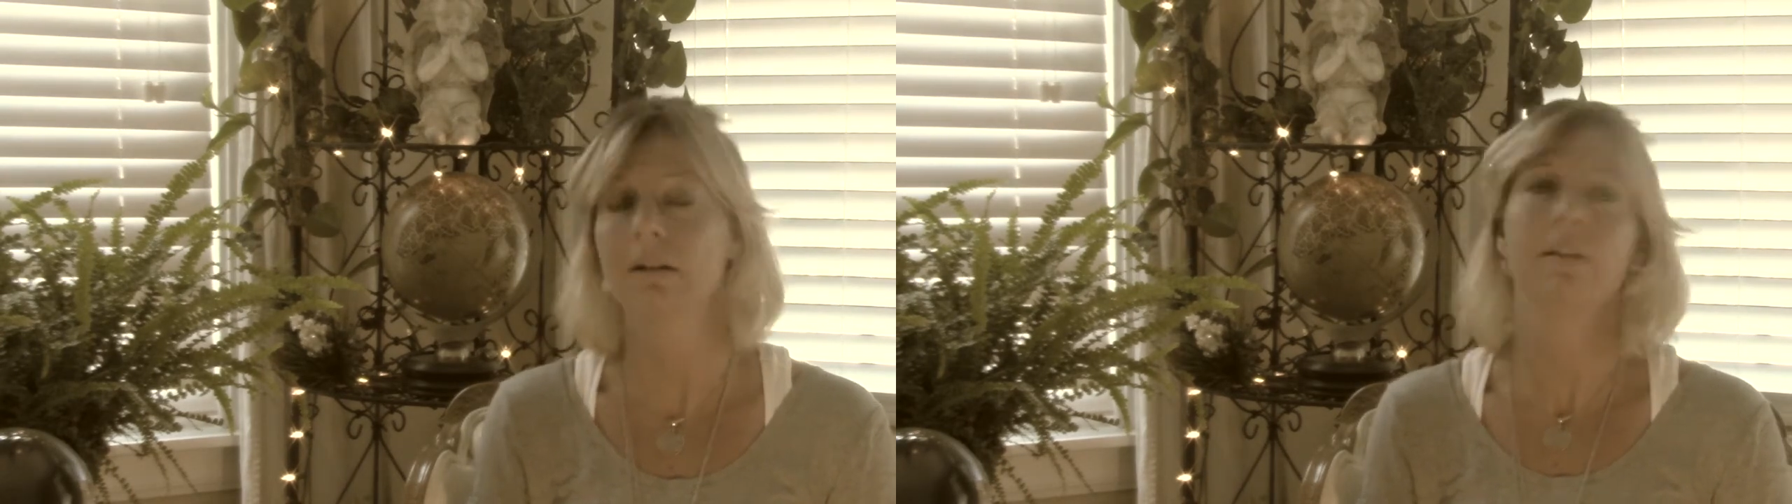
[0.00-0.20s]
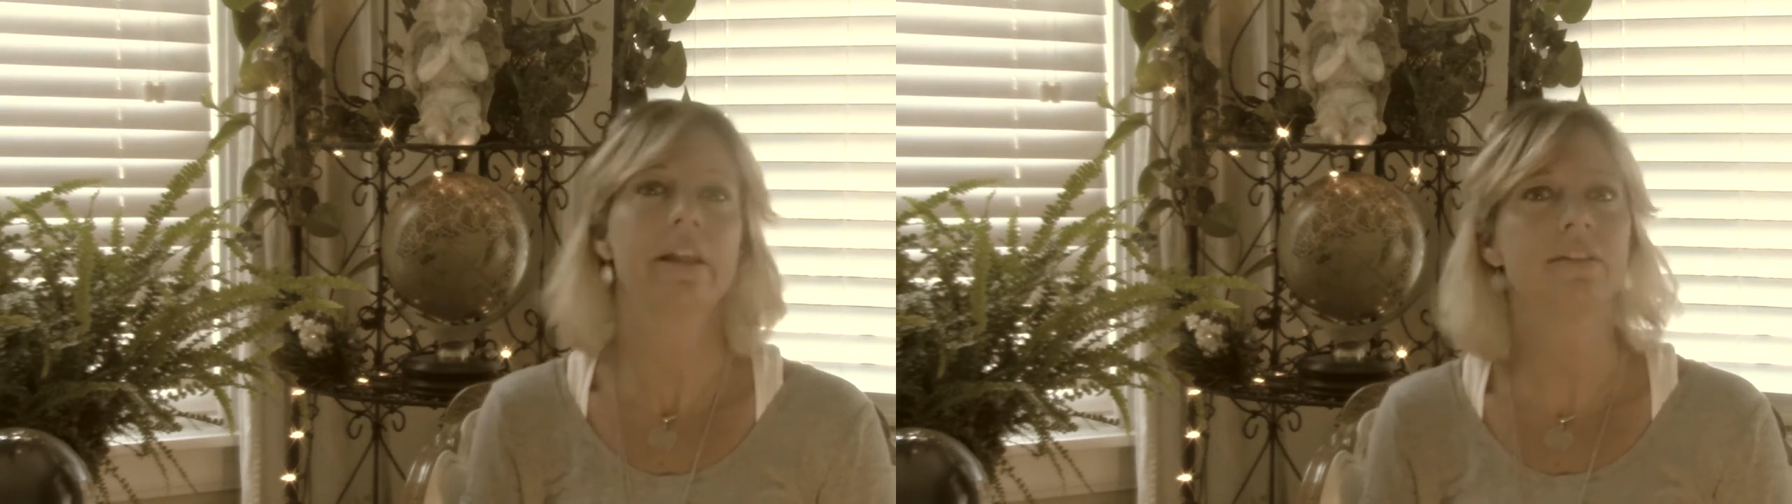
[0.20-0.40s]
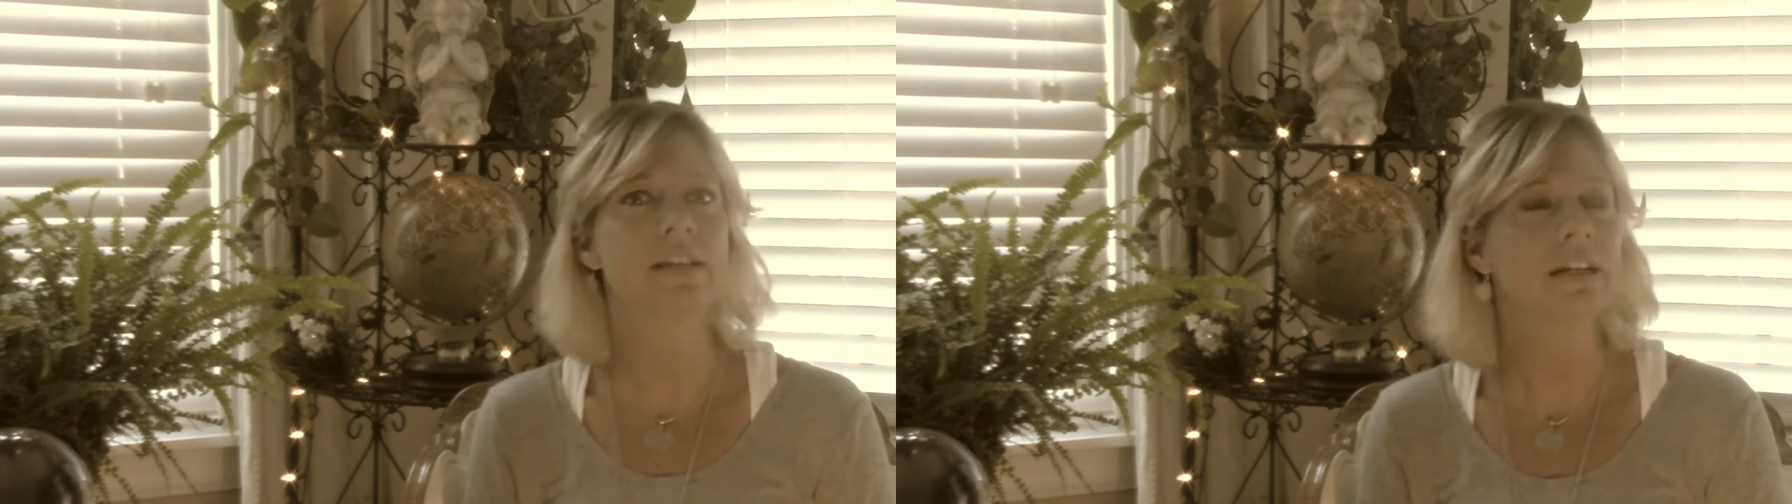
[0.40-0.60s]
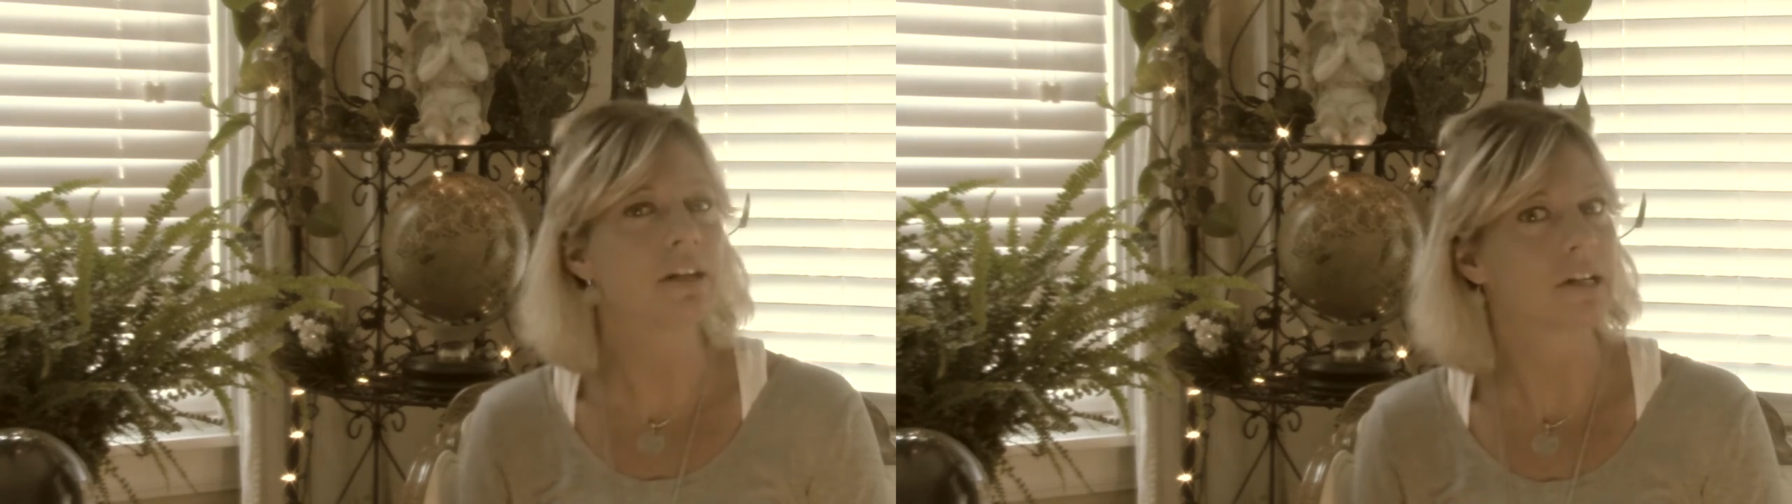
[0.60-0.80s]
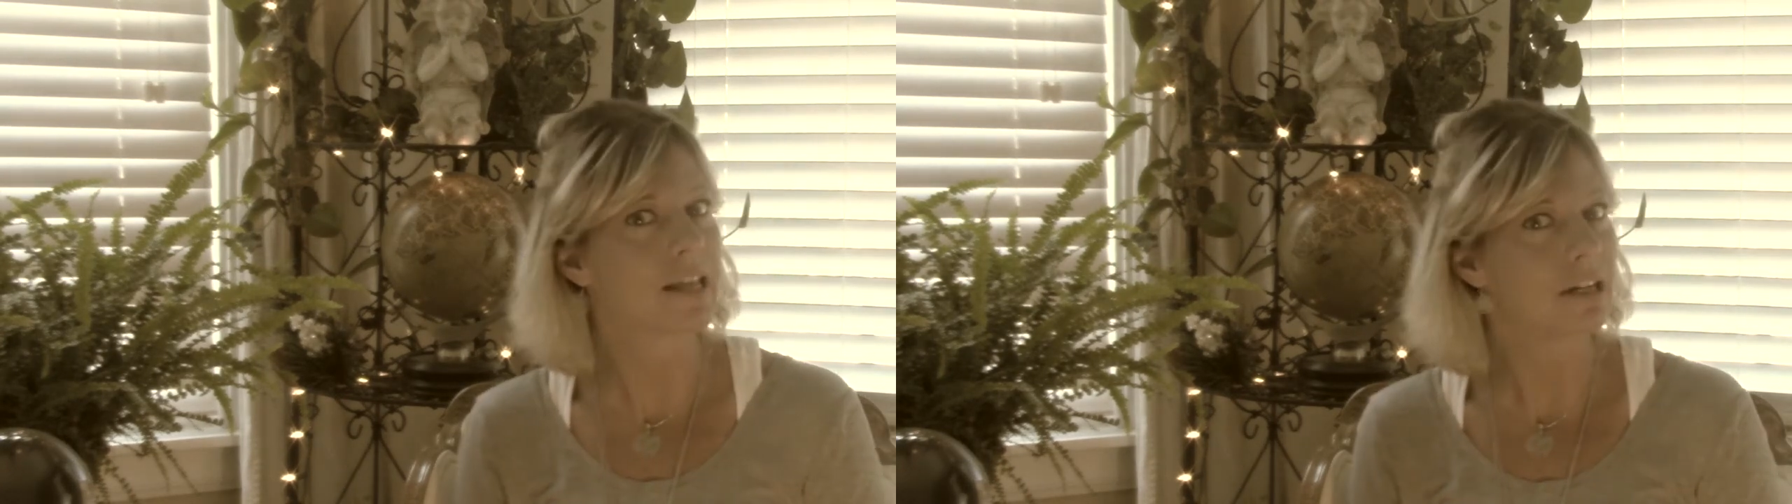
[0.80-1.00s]
that is
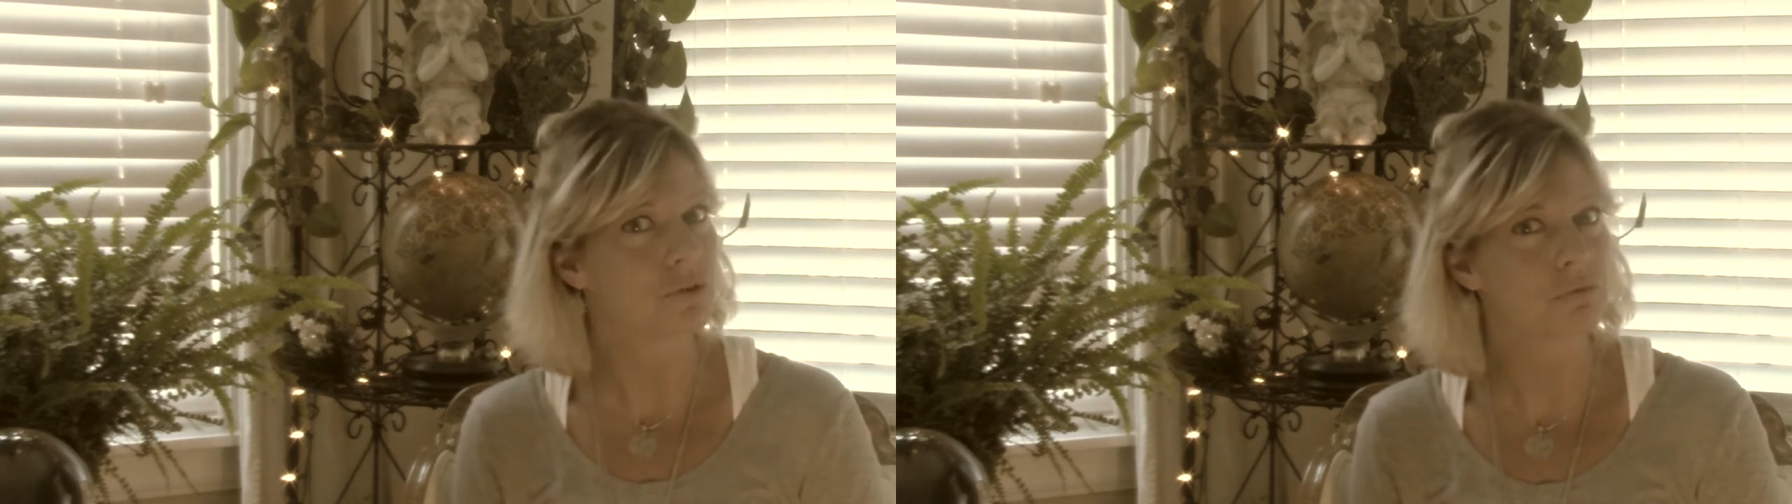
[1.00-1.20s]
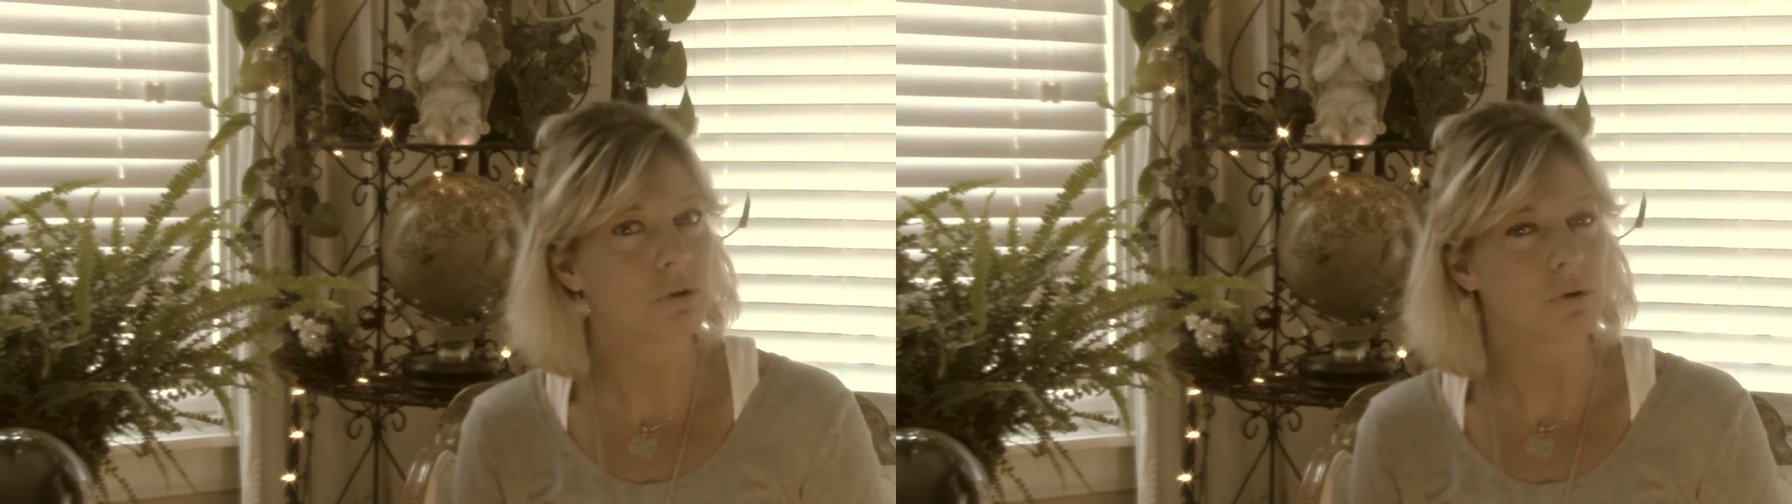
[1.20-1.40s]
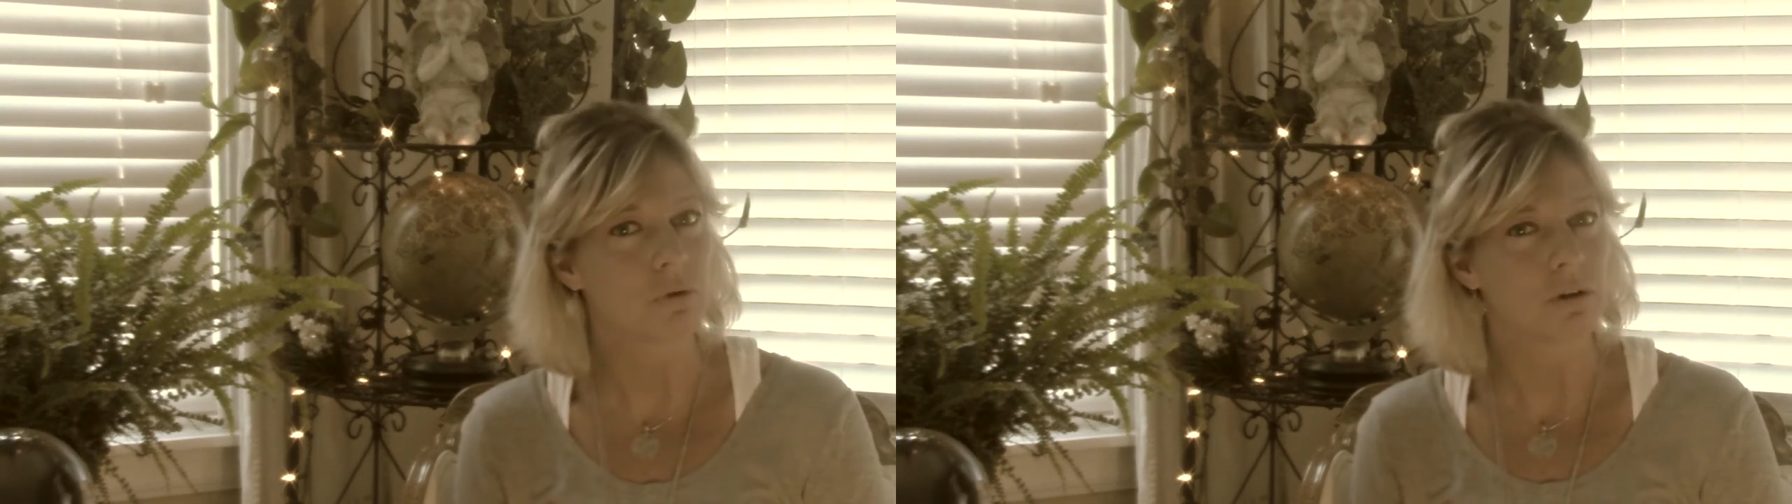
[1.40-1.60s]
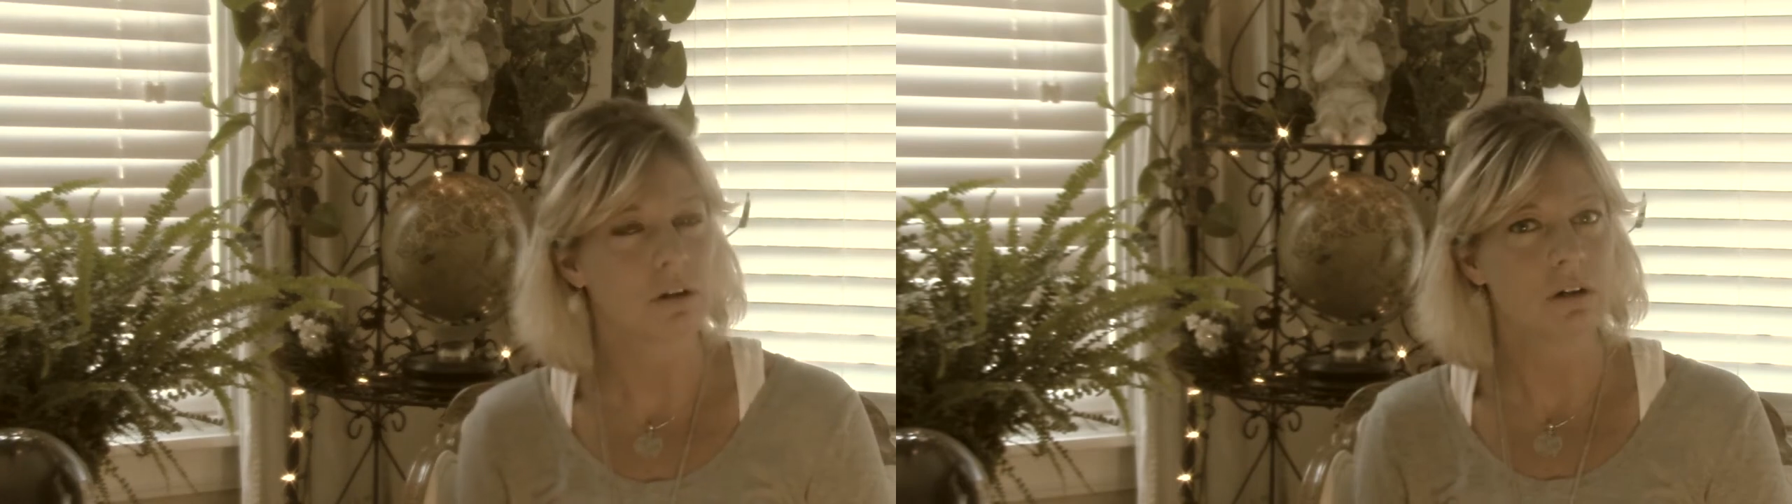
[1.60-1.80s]
ignorant, that is rude,